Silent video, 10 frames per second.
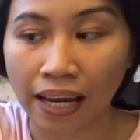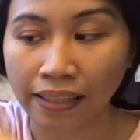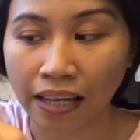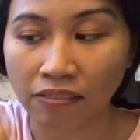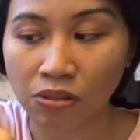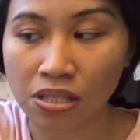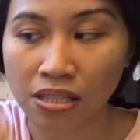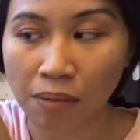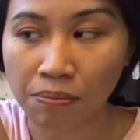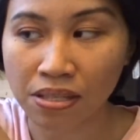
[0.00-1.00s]
Like they have to
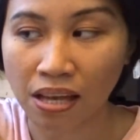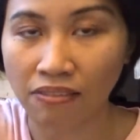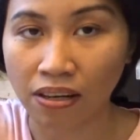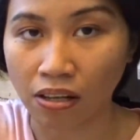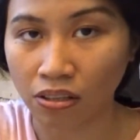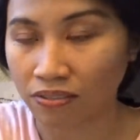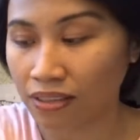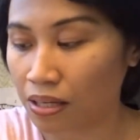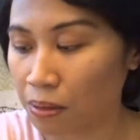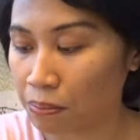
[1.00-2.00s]
stamp 7 out of
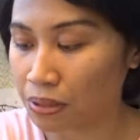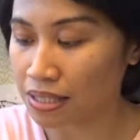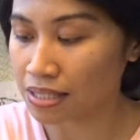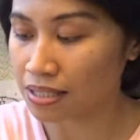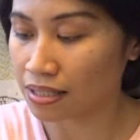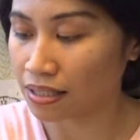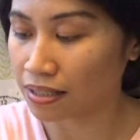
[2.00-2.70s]
the numbers